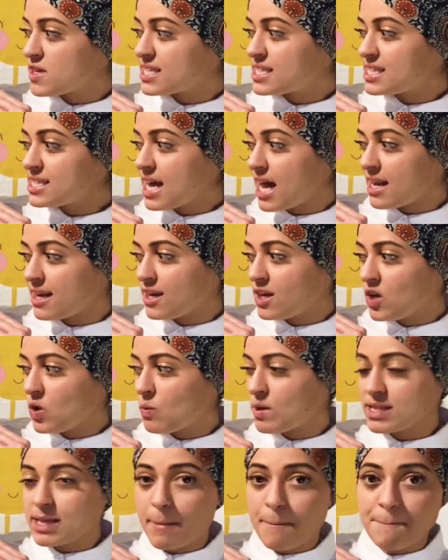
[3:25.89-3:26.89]
sun
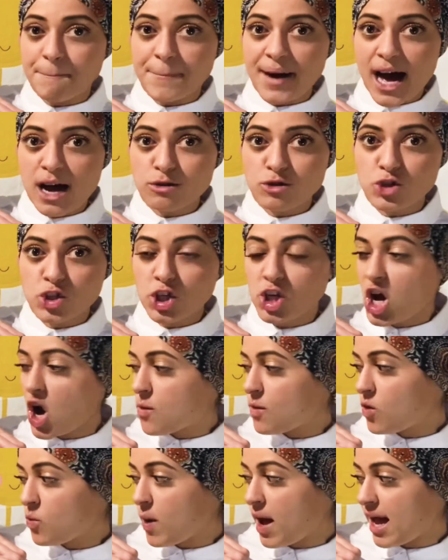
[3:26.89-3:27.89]
was about to go
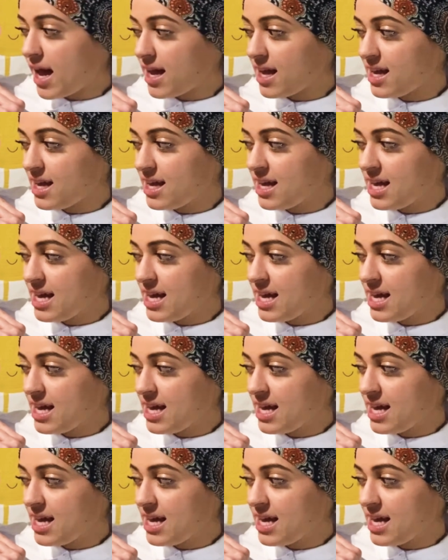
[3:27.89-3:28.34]
away,